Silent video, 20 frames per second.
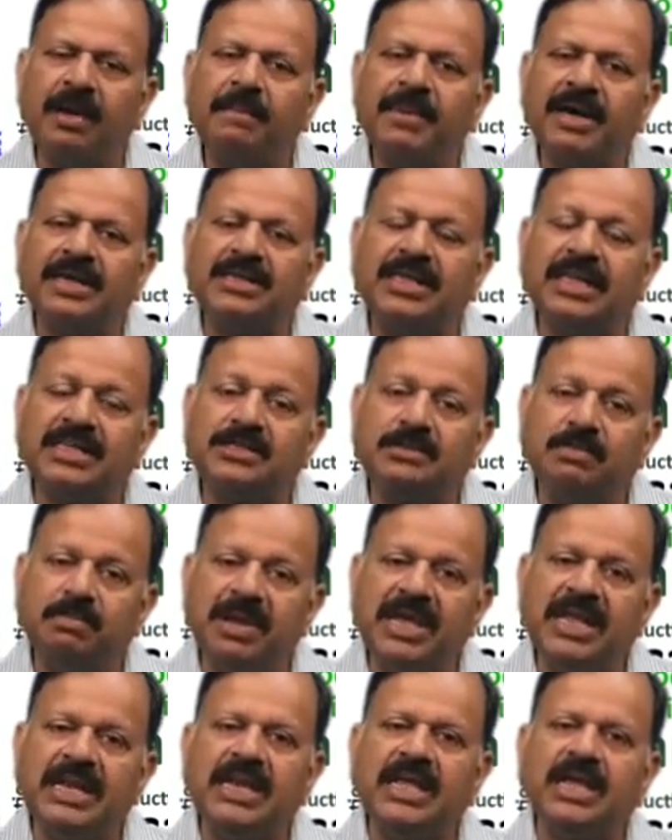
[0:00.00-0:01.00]
But this
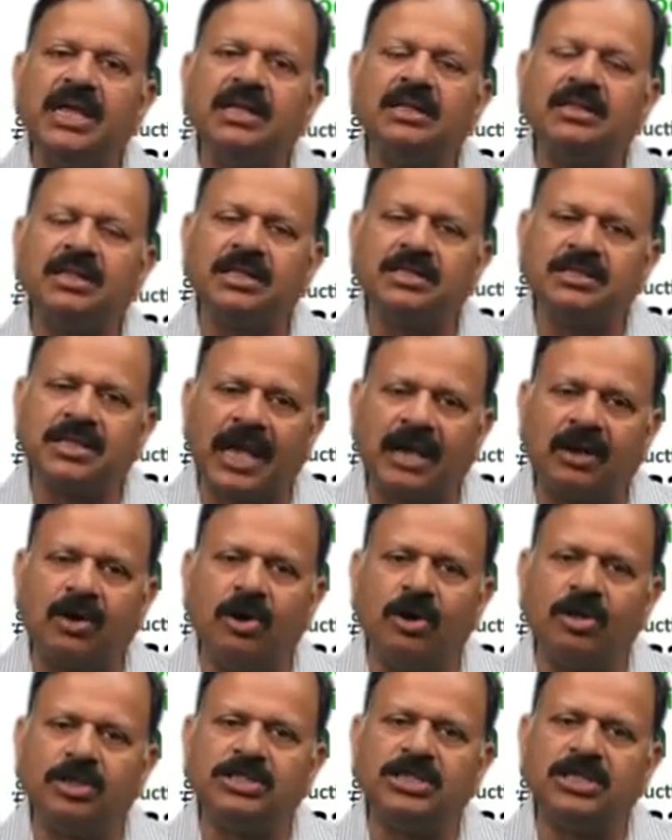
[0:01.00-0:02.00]
meaning, this
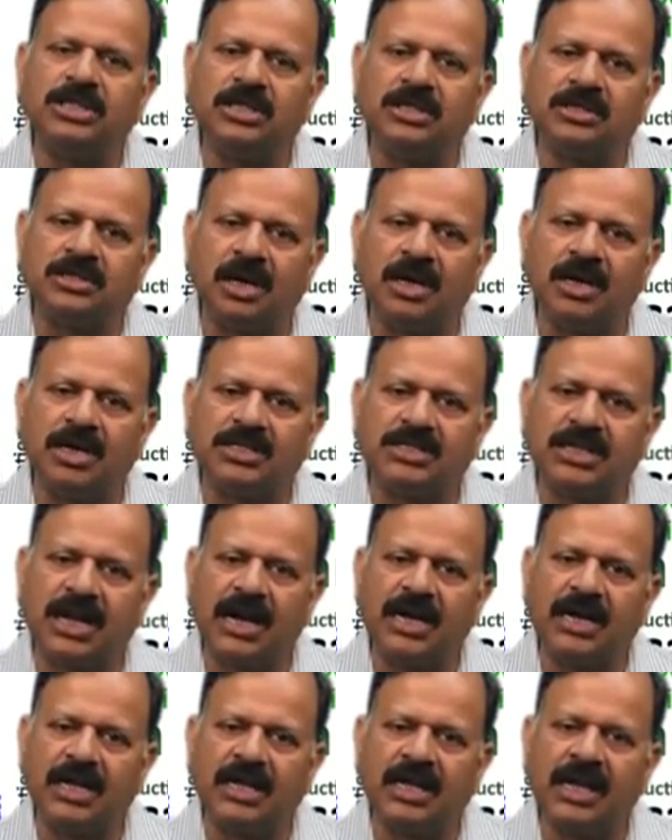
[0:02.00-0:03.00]
psychology, this
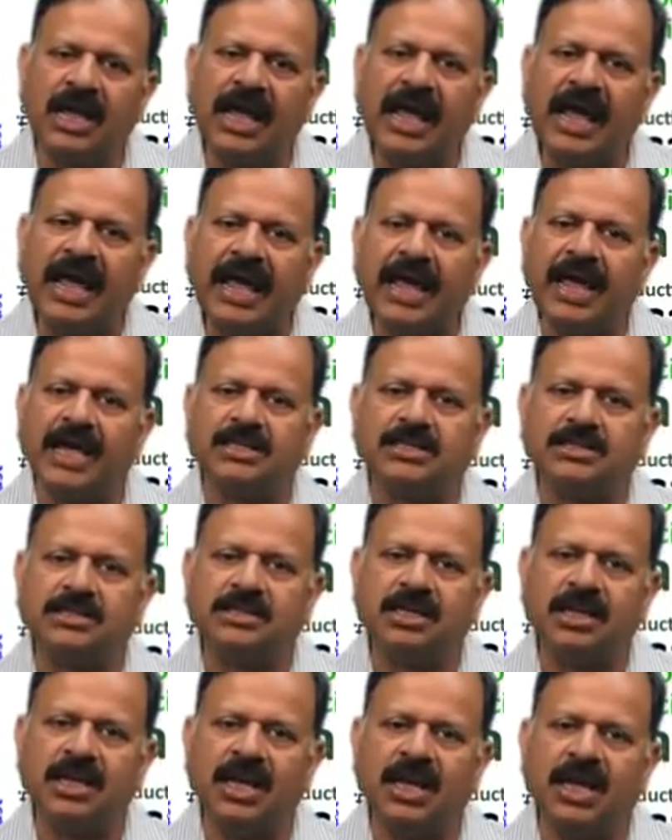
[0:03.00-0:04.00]
understanding
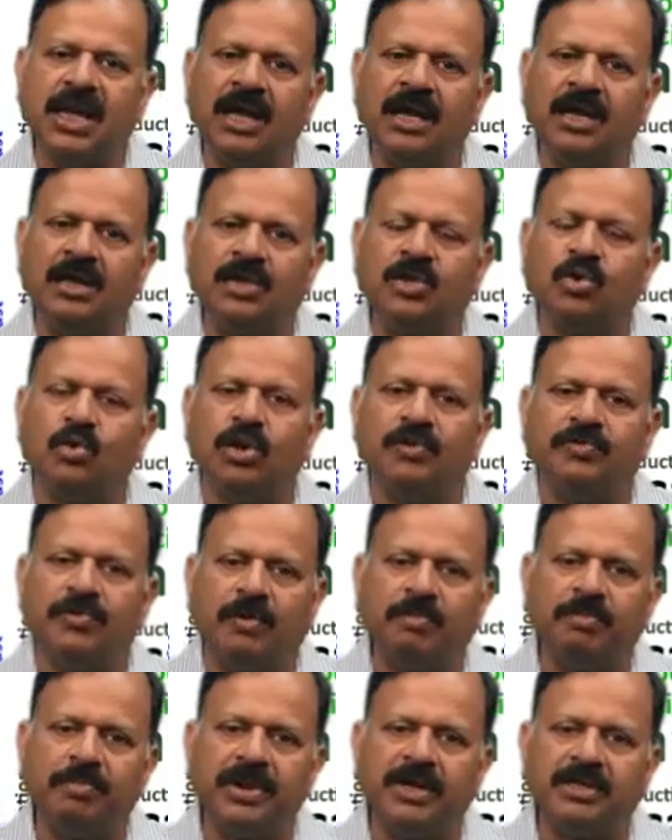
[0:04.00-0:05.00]
has a
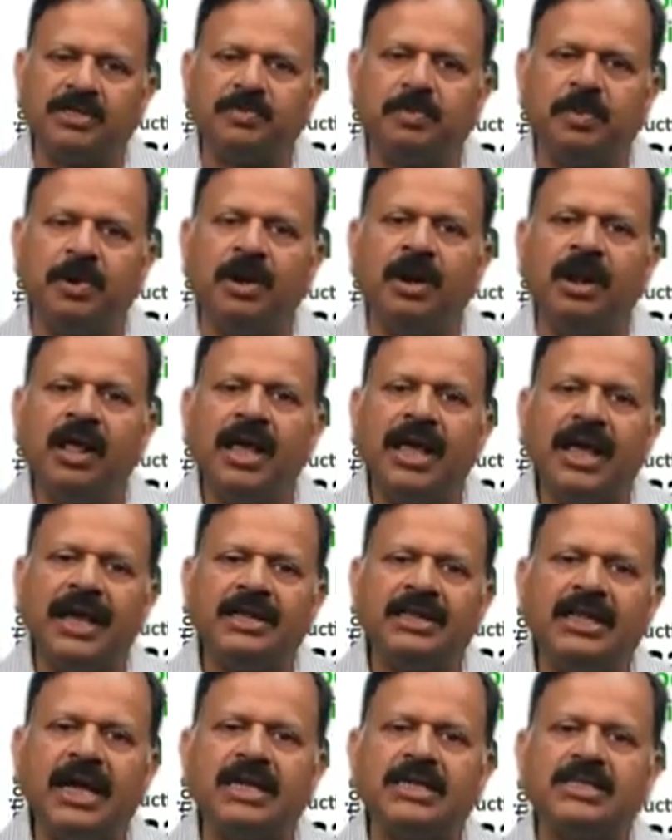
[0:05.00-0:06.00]
uniform principle,
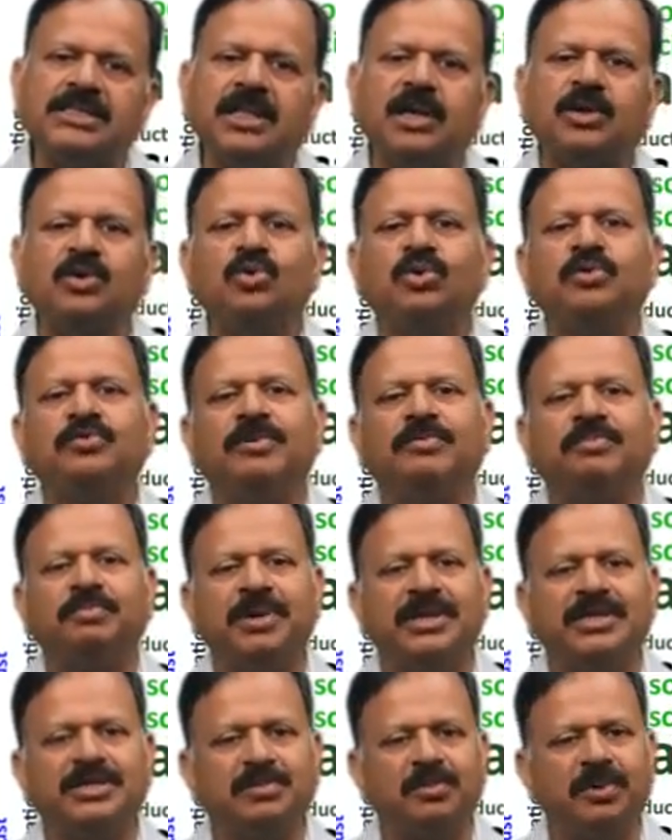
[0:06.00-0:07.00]
and that is the uniform
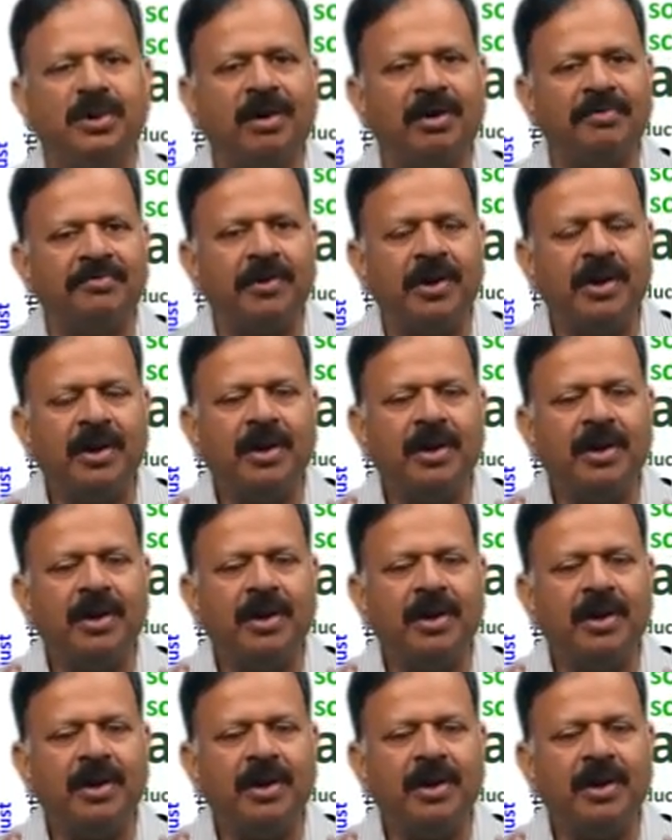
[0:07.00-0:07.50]
principle of